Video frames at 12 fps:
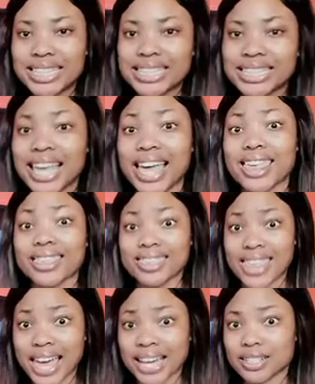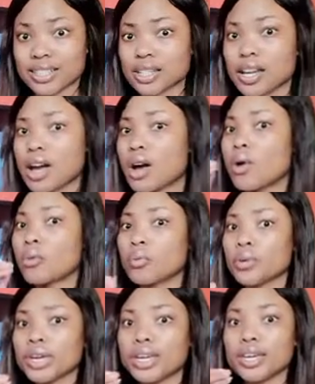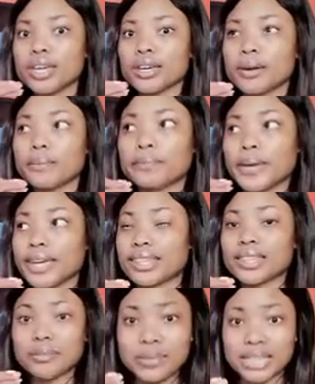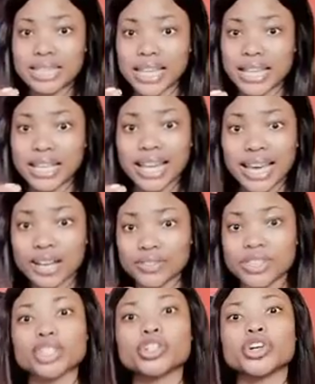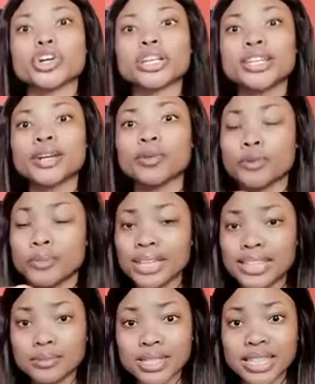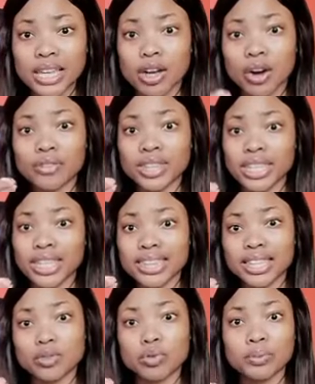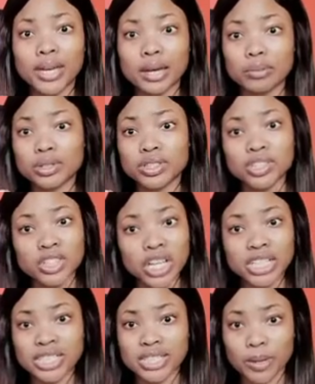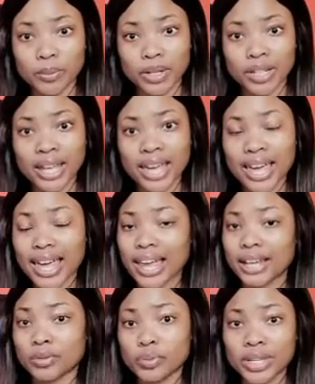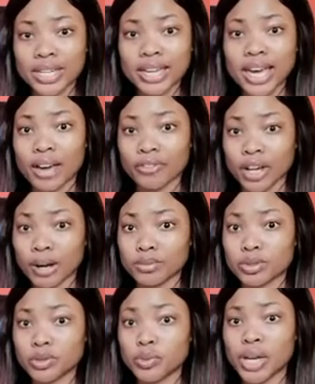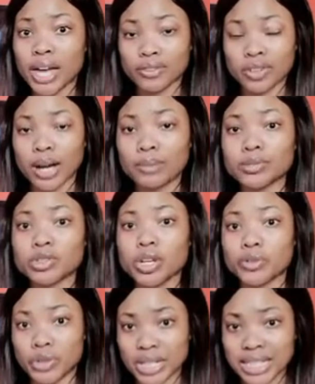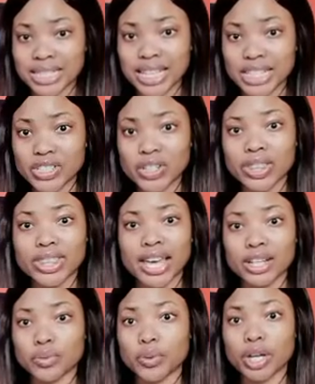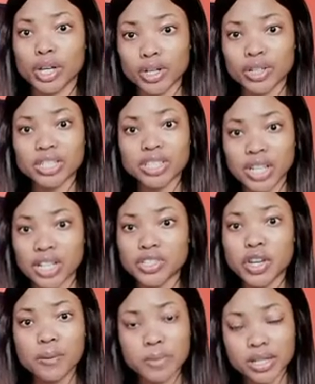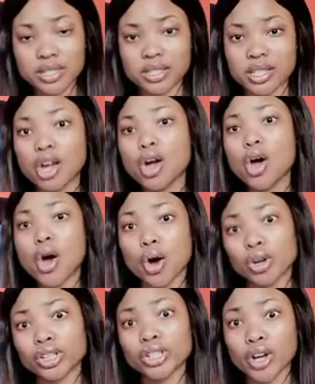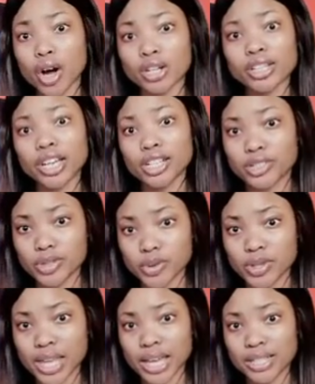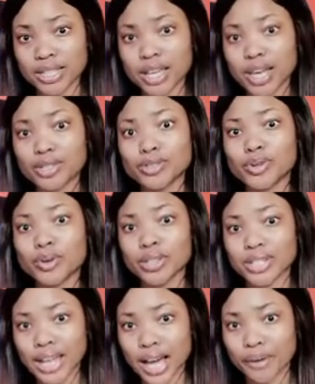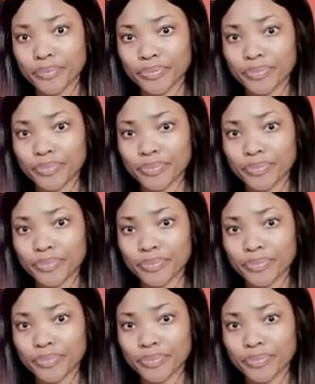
is that we make the mistake, like I've said earlier, we make the mistake of thinking that we'll be able to change someone, and we have come to a realization that we cannot change a person. Only God can do that. So now